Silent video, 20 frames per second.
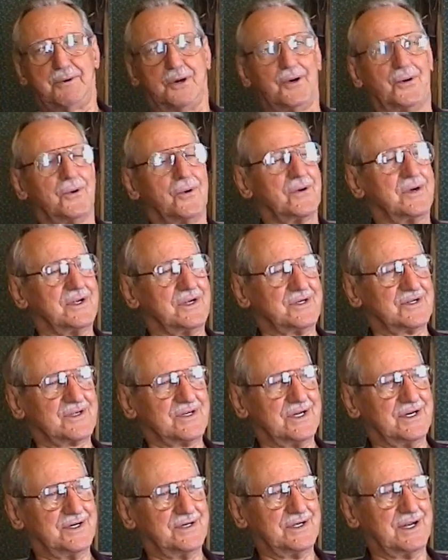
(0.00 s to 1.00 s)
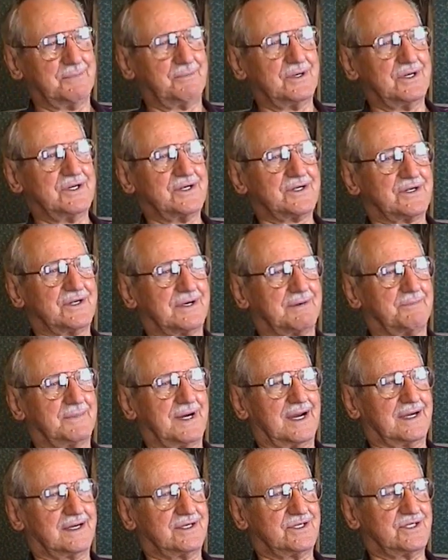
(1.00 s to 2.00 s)
Pouring the snow, and they put us on the
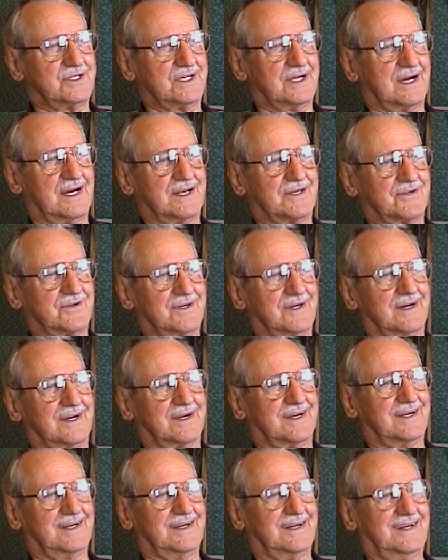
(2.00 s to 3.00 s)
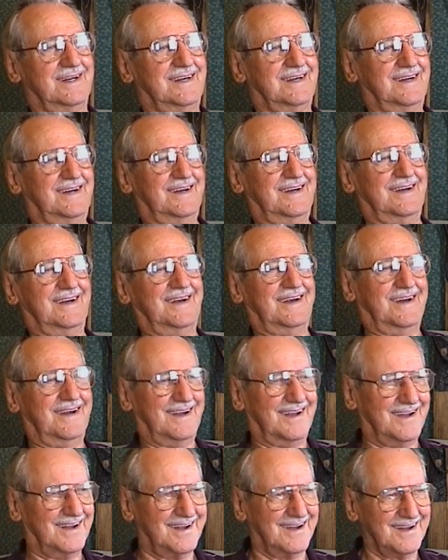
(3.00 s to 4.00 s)
back of GI truck.
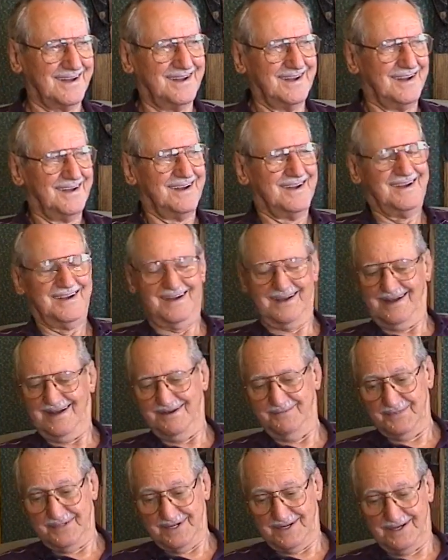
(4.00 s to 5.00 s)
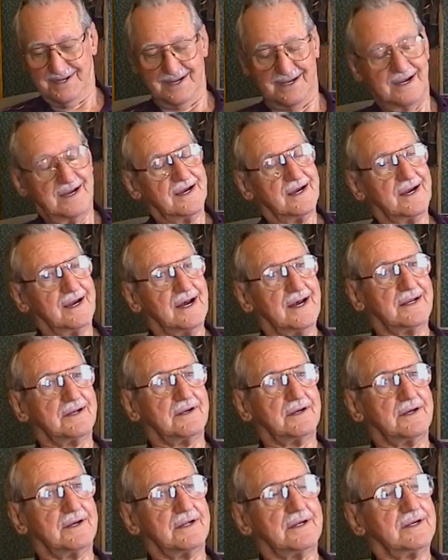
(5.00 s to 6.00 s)
Oh boy! I'm telling you. Welcome and
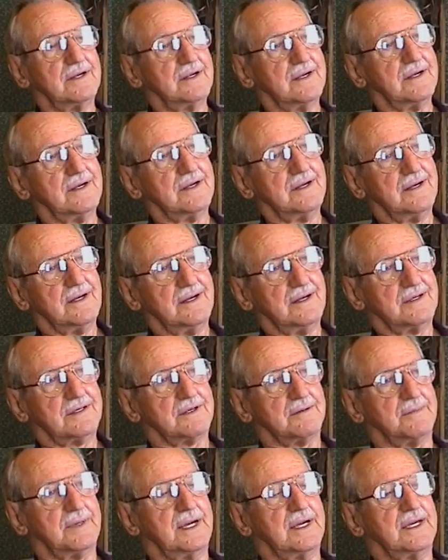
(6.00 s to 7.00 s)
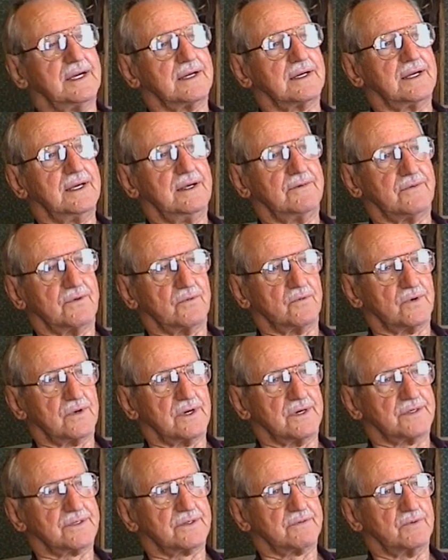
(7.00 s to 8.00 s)
to Colorado, huh? To make it even
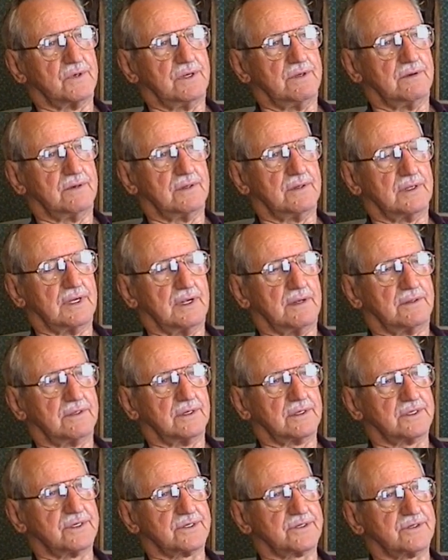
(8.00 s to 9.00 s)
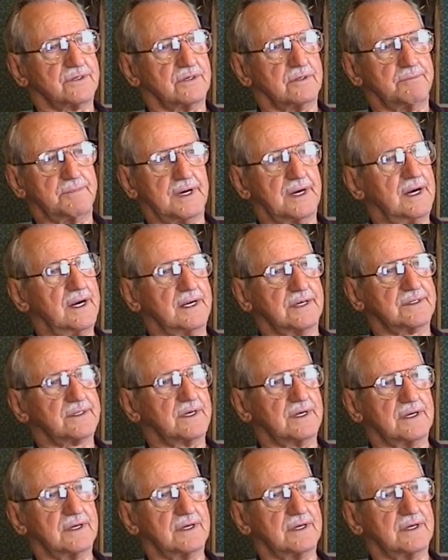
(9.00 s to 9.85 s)
worse, we they took us to a barracks